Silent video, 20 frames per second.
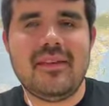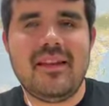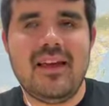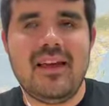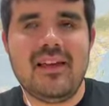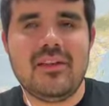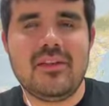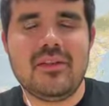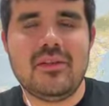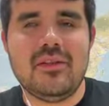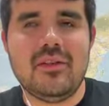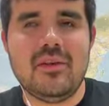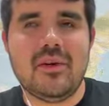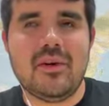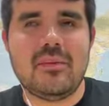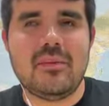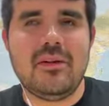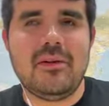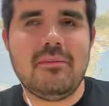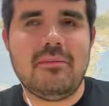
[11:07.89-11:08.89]
and your
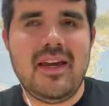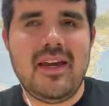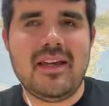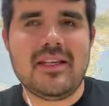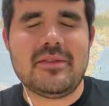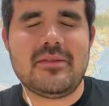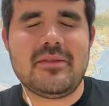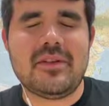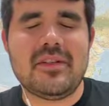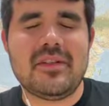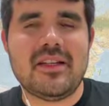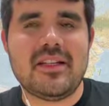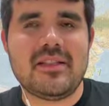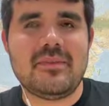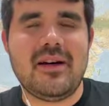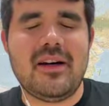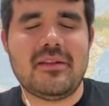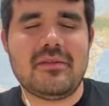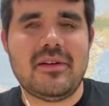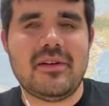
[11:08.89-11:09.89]
normal pace for a
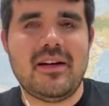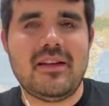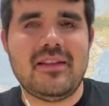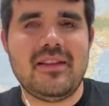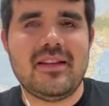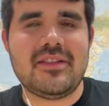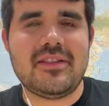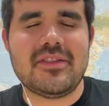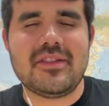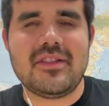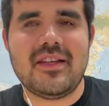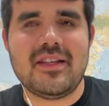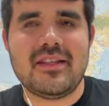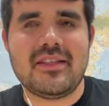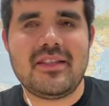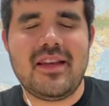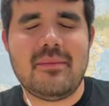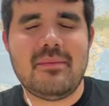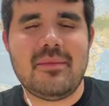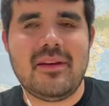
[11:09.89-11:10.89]
6-mile run, let's just say it's
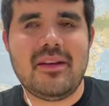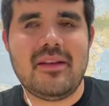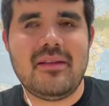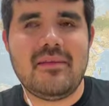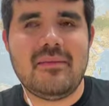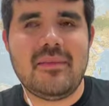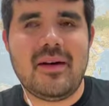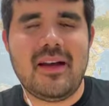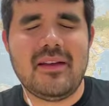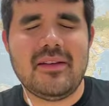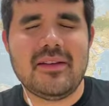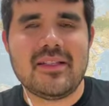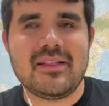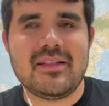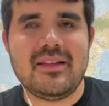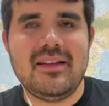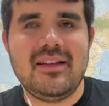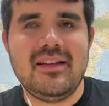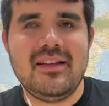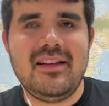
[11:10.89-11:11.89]
10-minute miles.